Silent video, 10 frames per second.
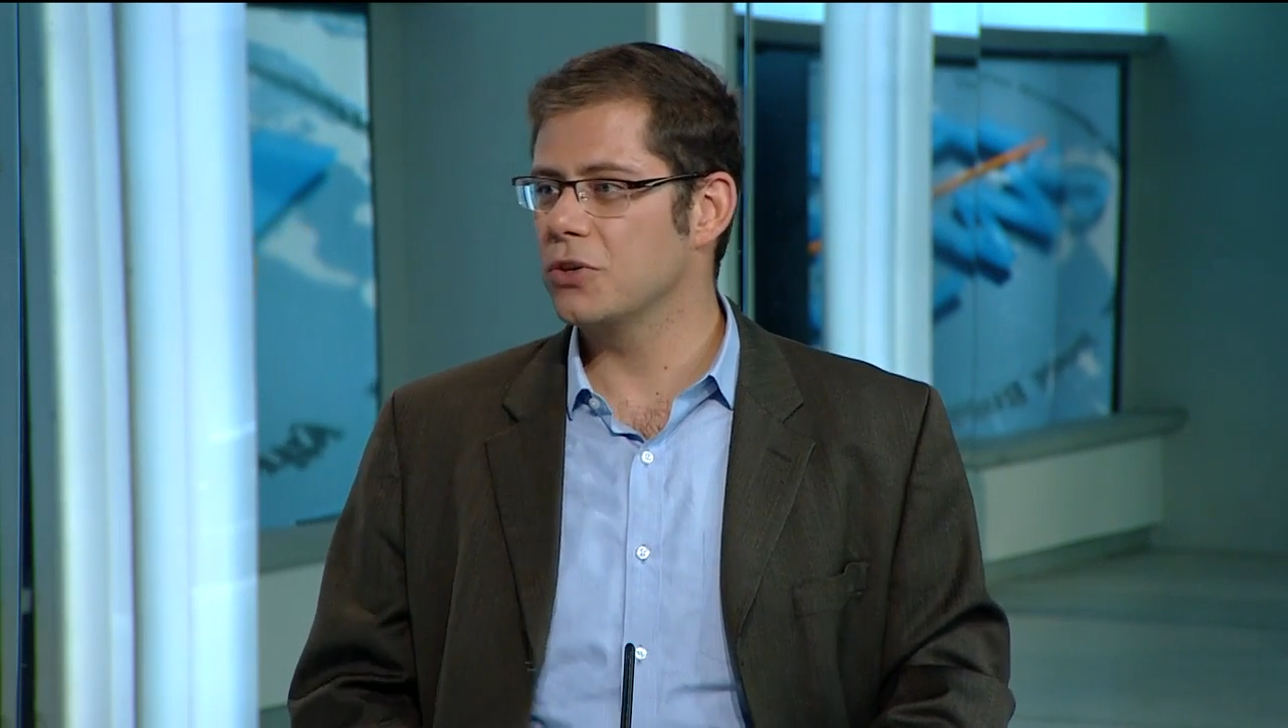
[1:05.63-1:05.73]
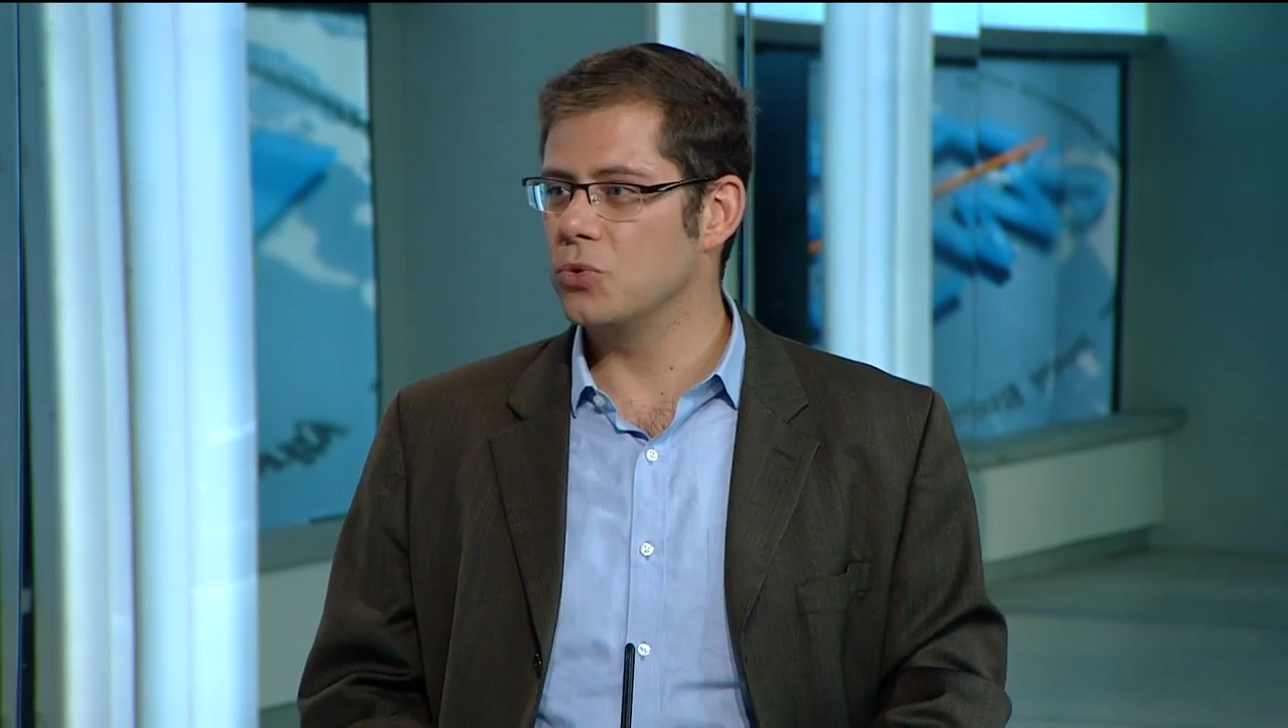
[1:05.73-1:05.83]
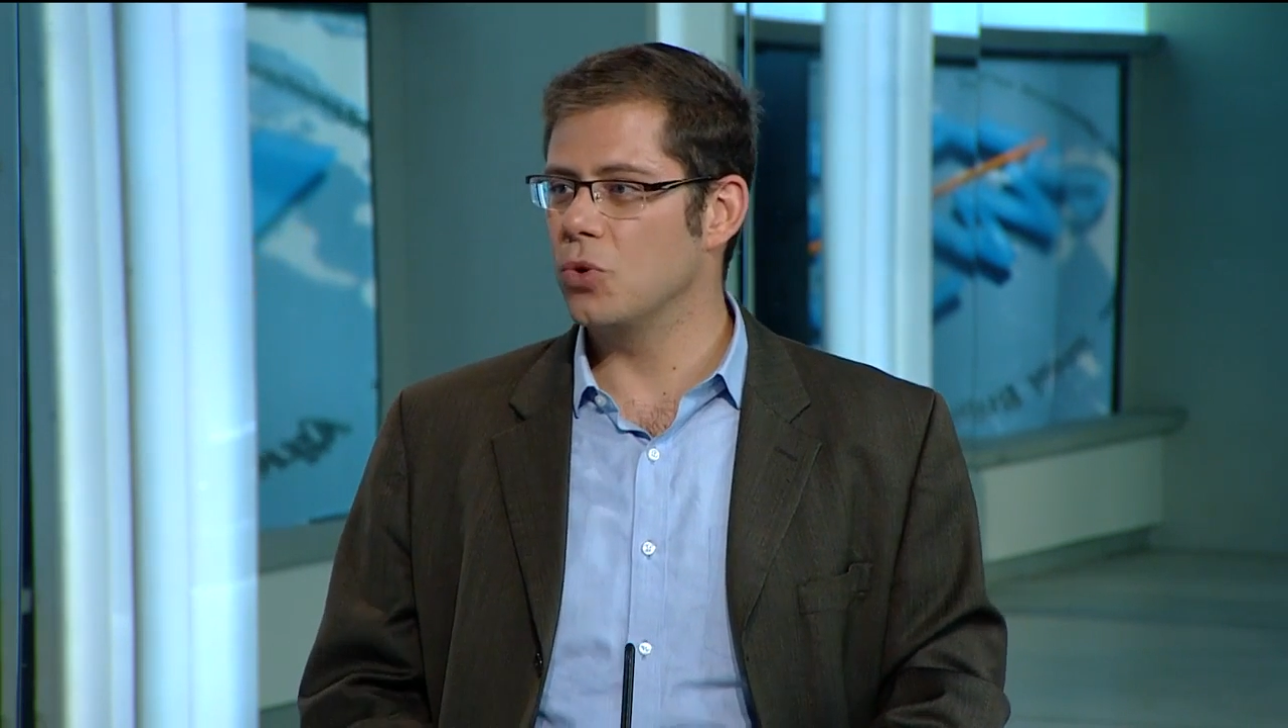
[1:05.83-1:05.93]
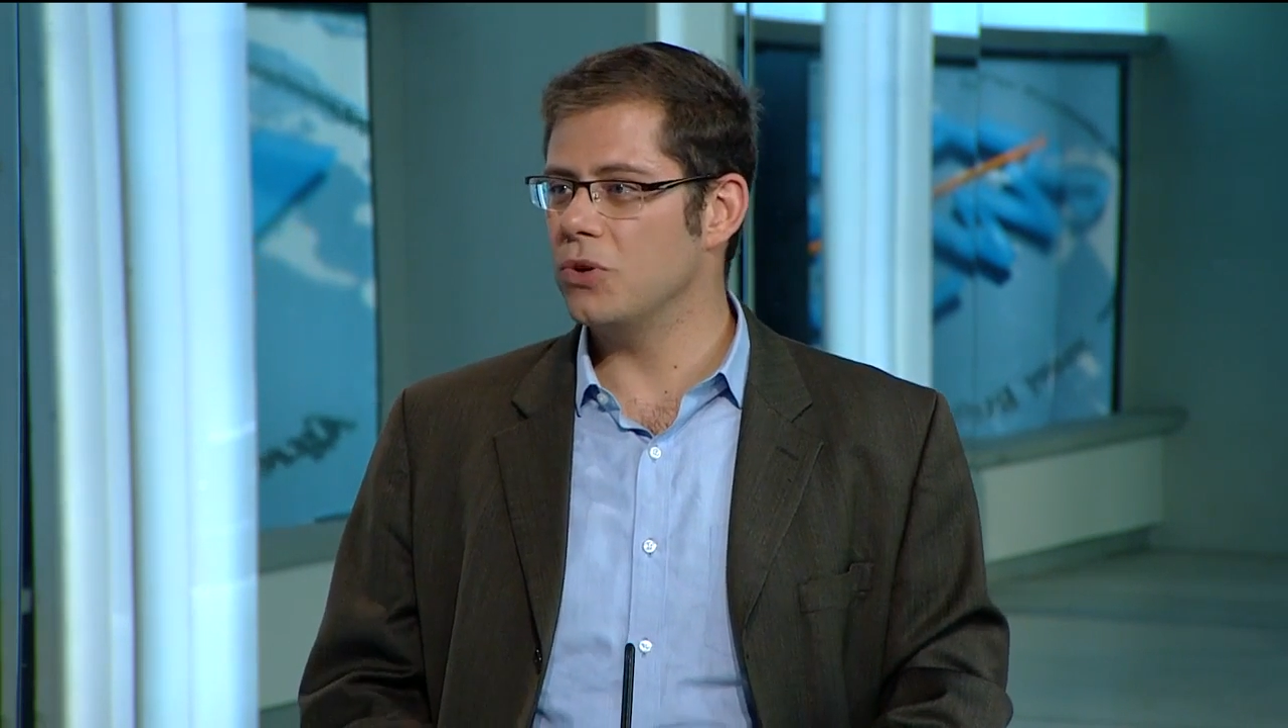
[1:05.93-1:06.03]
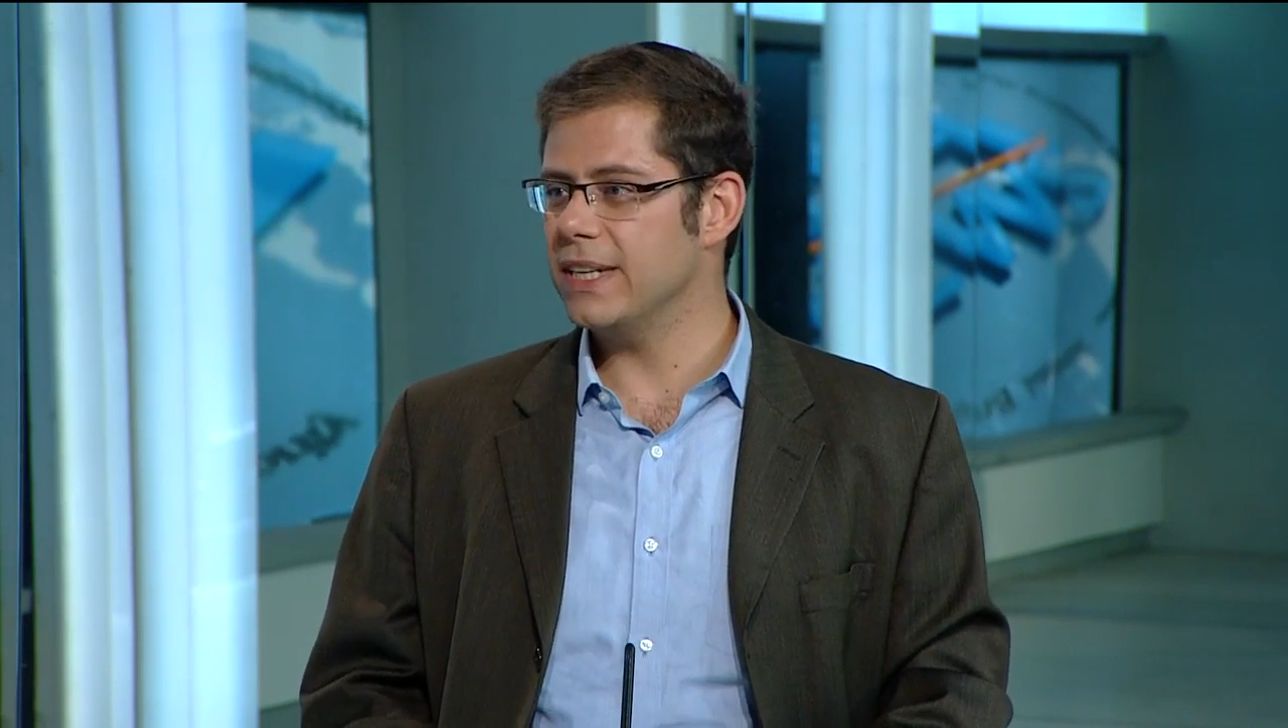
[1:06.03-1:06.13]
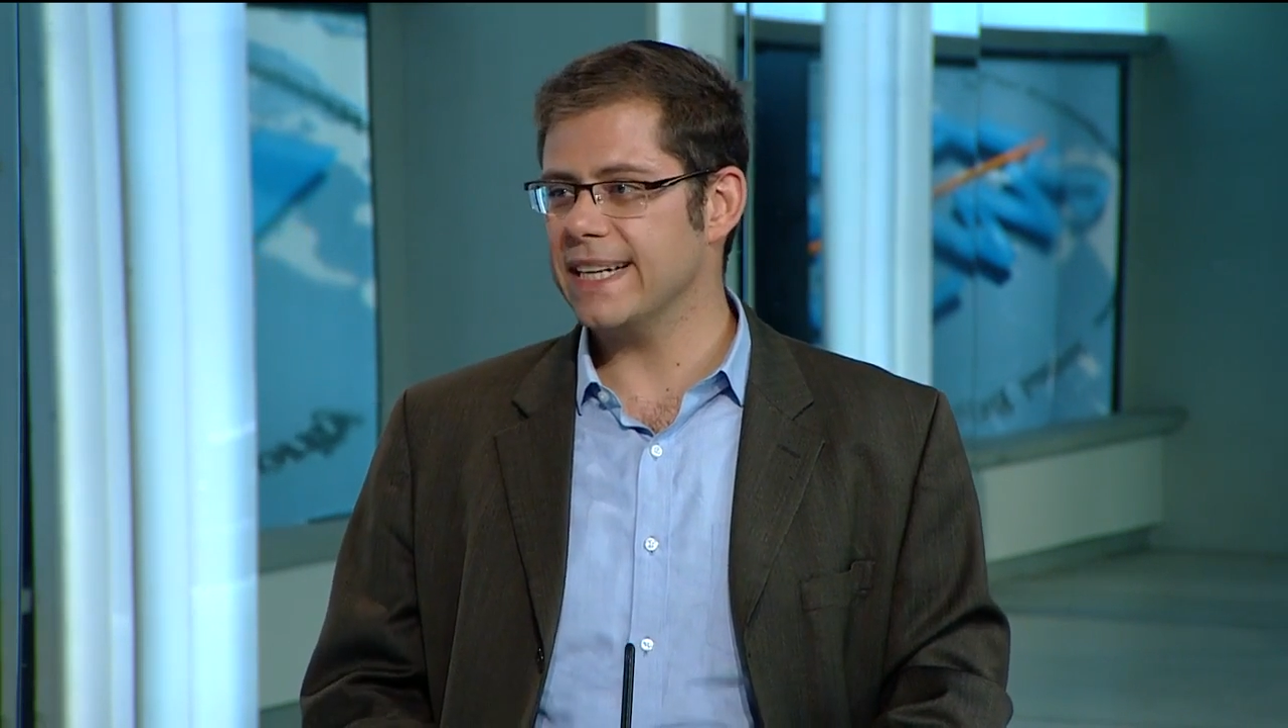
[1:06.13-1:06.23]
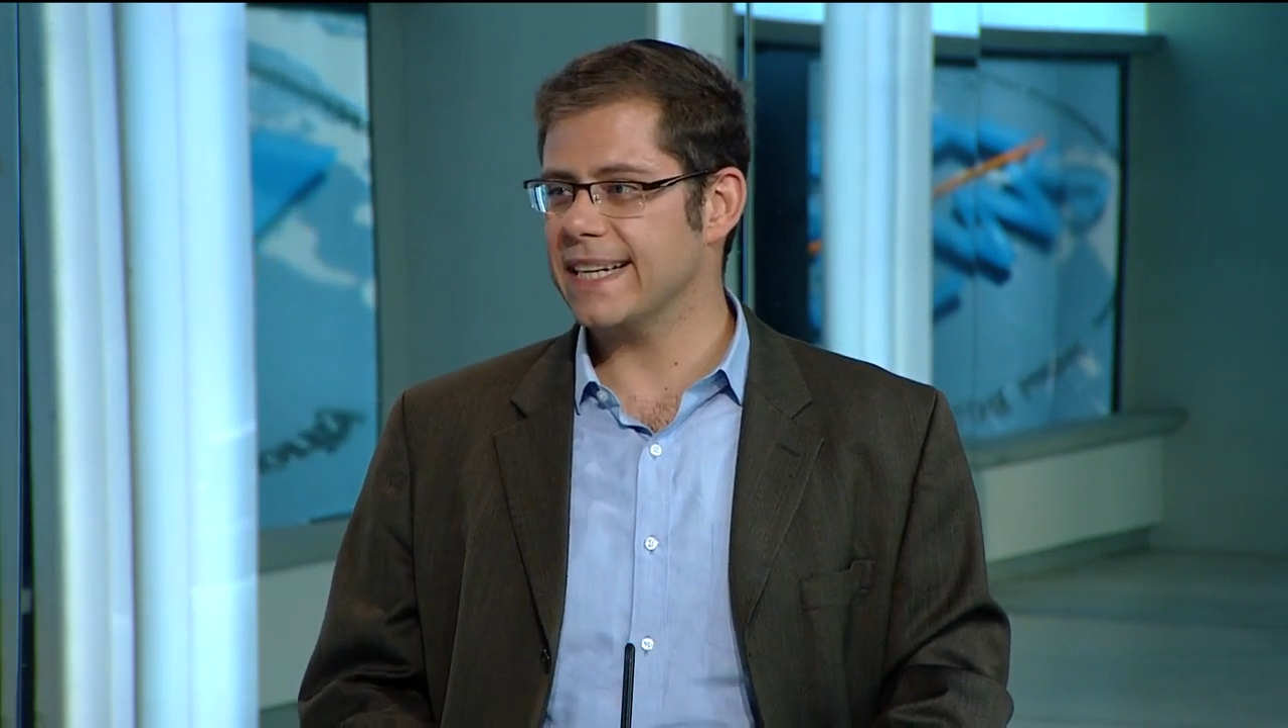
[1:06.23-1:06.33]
You only